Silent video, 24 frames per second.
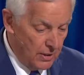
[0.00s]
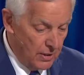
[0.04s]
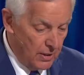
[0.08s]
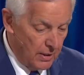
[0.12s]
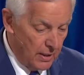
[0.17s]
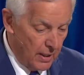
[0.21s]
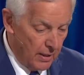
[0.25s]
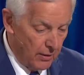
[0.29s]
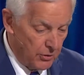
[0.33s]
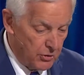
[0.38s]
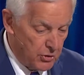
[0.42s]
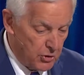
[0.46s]

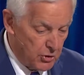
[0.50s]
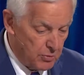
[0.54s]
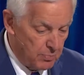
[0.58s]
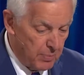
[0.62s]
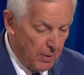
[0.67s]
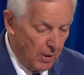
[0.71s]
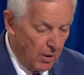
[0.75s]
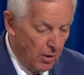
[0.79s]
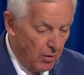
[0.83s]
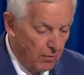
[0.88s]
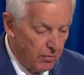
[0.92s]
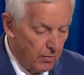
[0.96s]
and it'll
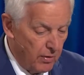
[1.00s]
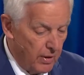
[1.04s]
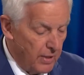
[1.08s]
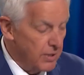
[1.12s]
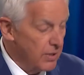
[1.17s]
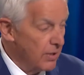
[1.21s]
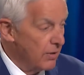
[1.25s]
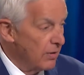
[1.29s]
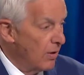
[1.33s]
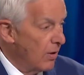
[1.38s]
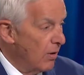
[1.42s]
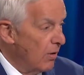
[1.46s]
spill over
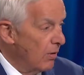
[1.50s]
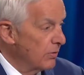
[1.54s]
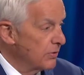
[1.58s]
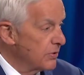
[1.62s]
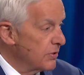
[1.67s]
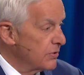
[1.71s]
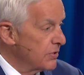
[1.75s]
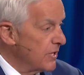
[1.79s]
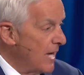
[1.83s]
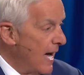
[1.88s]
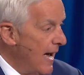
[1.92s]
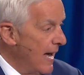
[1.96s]
into the whole
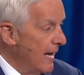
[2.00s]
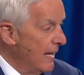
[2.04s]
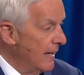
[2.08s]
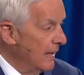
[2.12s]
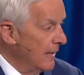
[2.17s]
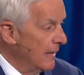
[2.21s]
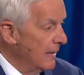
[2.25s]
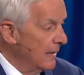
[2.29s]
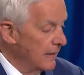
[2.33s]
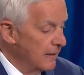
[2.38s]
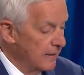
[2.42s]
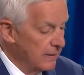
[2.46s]

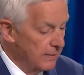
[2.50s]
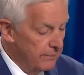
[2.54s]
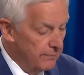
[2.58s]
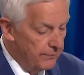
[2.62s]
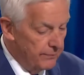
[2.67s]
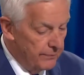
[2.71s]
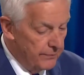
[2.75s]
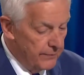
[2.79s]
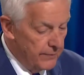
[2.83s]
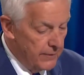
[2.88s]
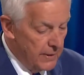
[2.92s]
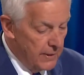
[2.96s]
society.
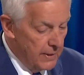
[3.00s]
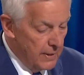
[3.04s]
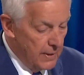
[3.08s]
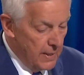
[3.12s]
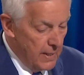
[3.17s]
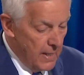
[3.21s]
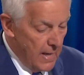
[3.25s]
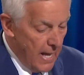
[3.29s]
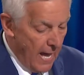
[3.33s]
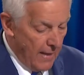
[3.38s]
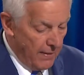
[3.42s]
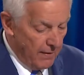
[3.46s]

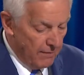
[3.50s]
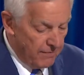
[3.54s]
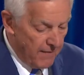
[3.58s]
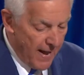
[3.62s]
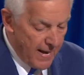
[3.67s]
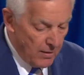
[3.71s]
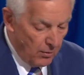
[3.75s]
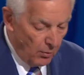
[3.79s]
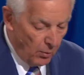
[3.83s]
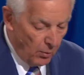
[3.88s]
And the final